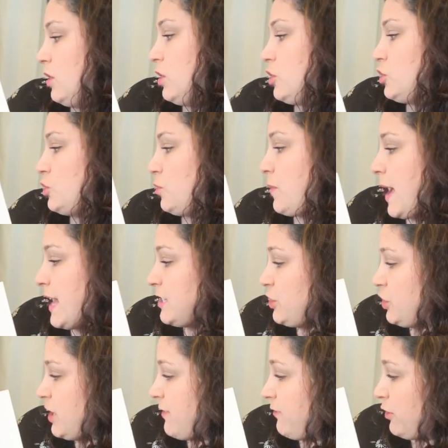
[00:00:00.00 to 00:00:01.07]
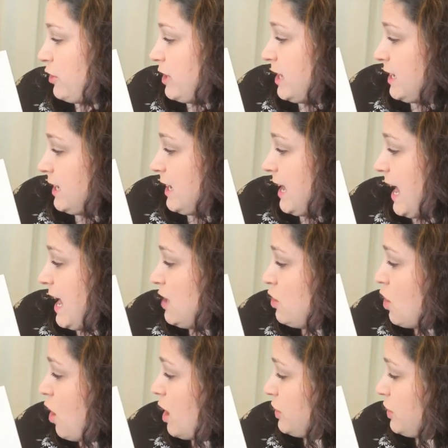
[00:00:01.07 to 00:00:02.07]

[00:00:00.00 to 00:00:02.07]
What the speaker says: Shiraz shivered, and not